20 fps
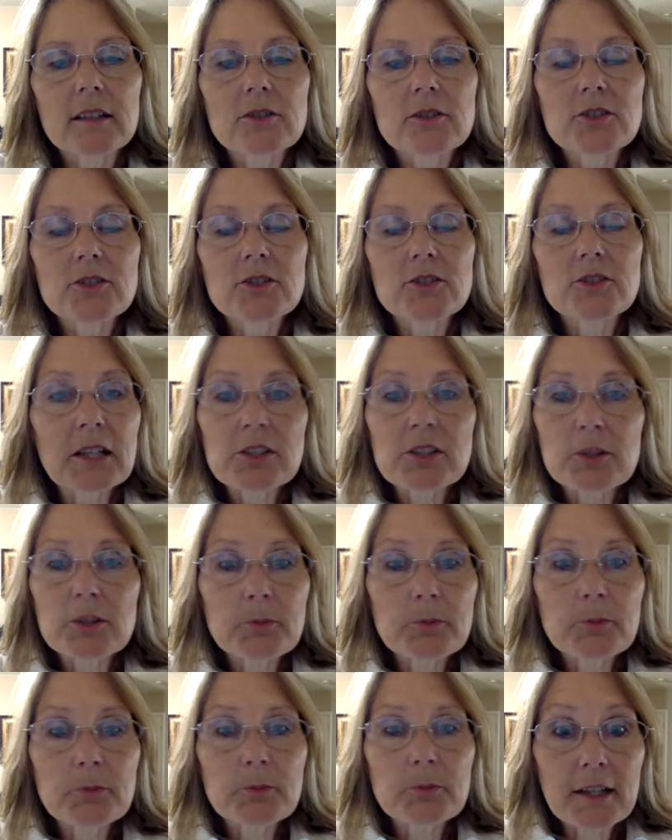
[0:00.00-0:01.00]
and to
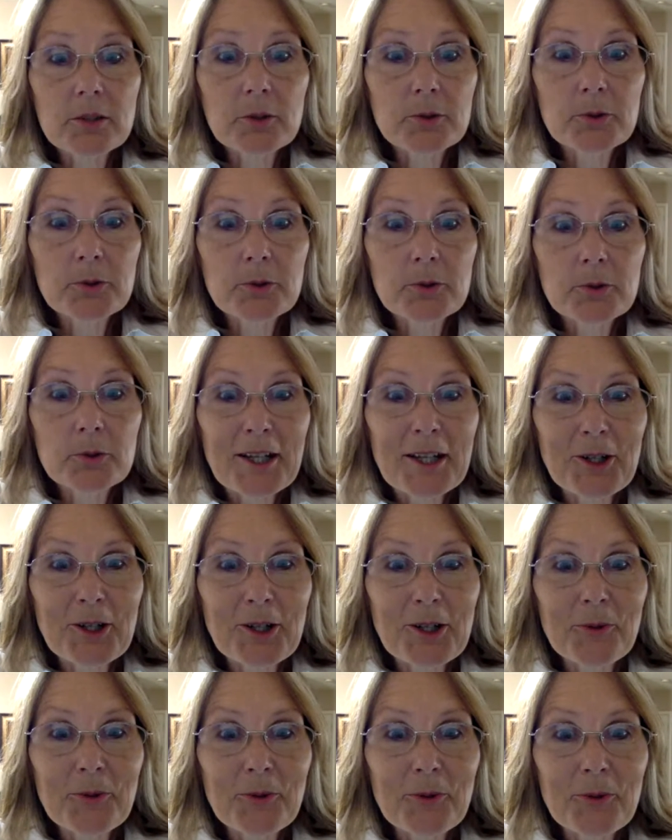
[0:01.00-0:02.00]
protect you while
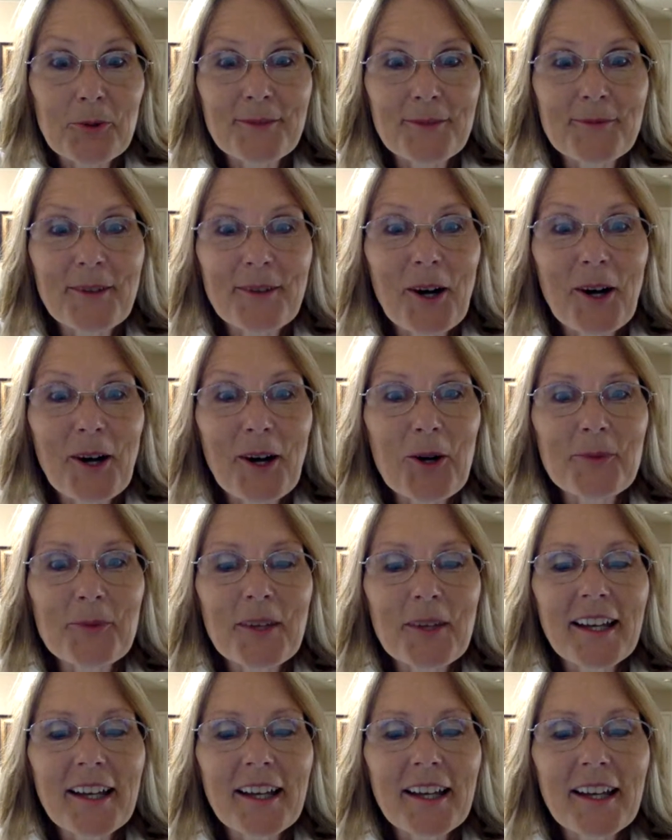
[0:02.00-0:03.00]
you're away from
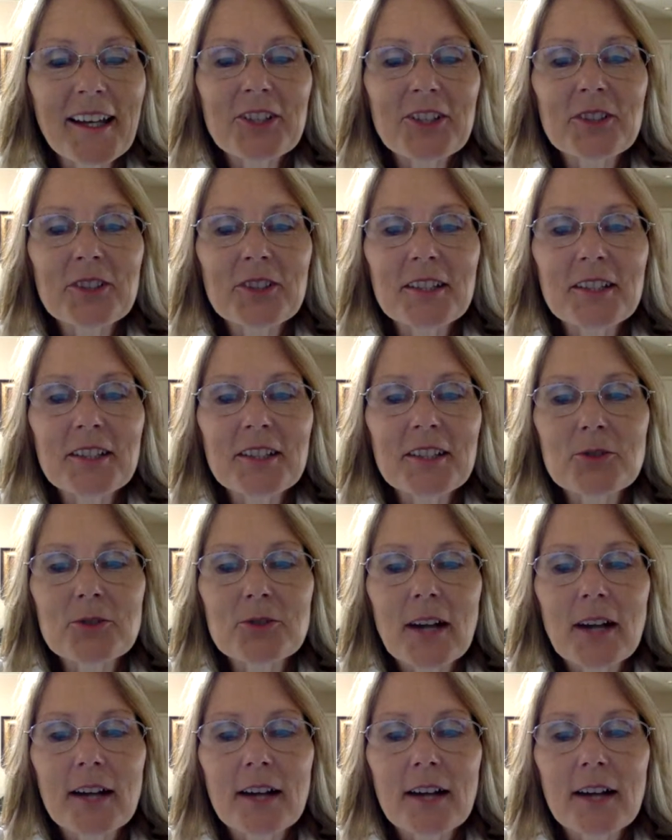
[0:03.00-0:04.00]
home, you can get a
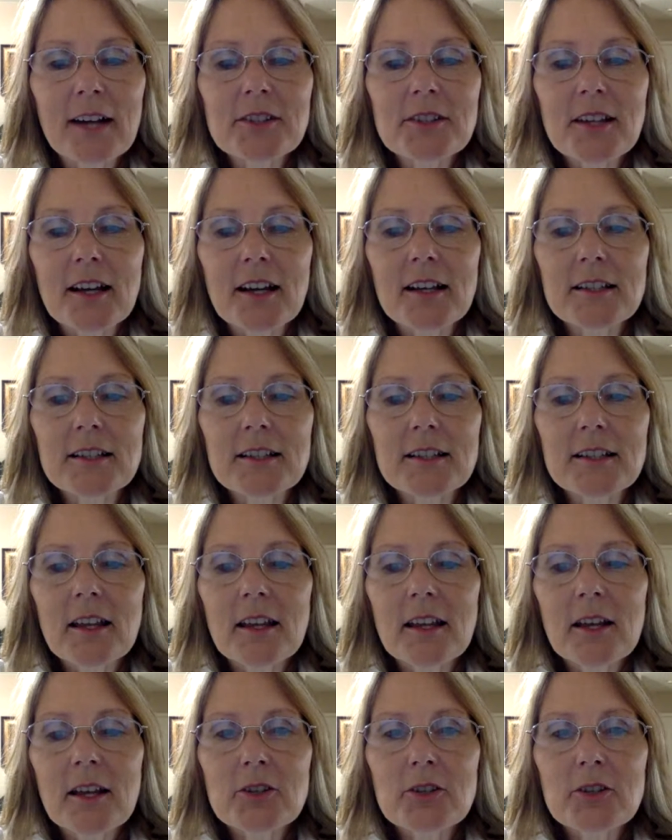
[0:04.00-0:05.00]
travel-sized
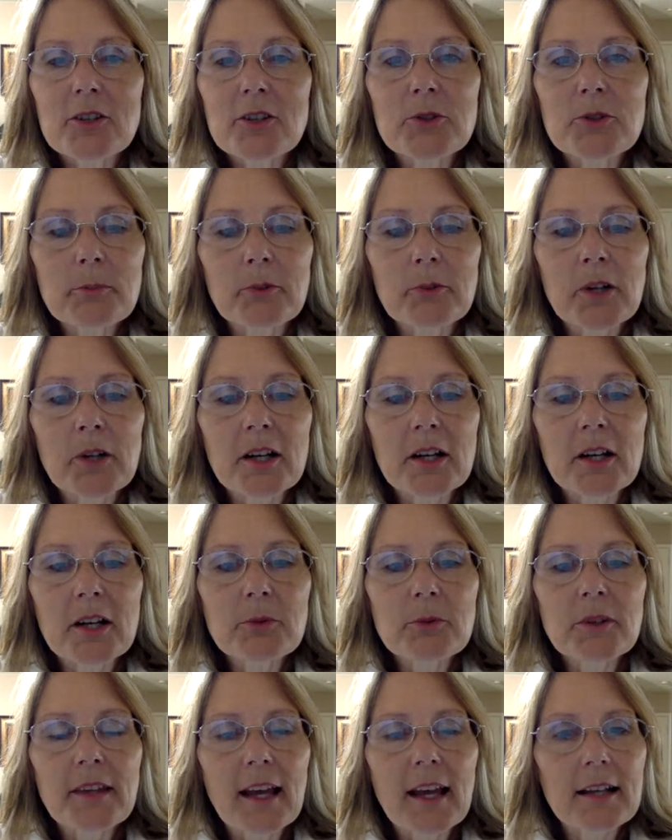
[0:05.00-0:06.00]

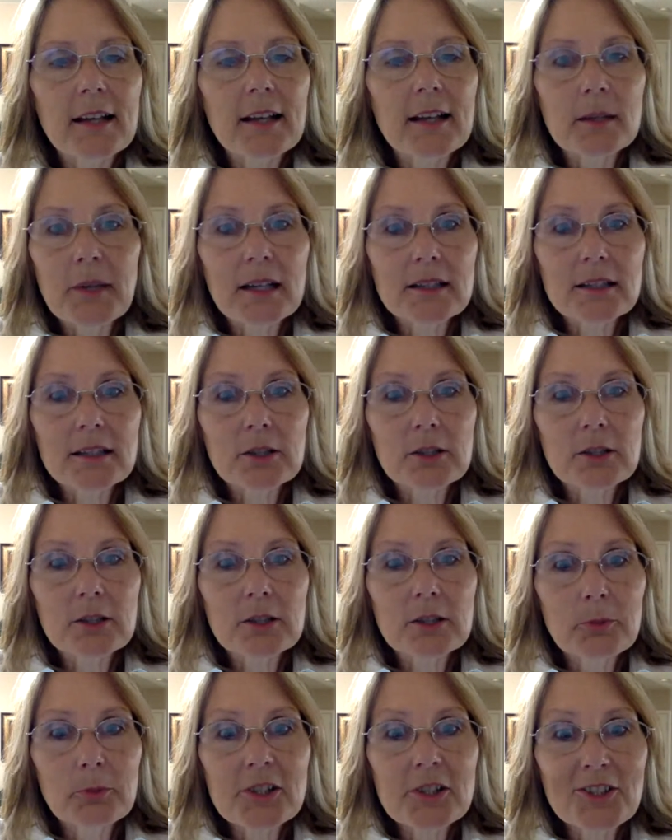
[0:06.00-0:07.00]
toothbrush with
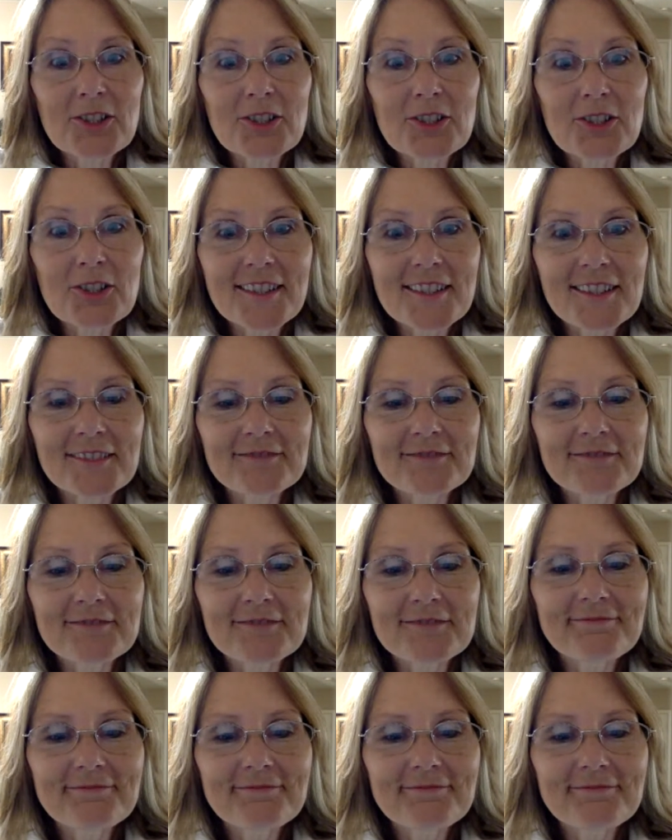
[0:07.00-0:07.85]
antibacterial bristles.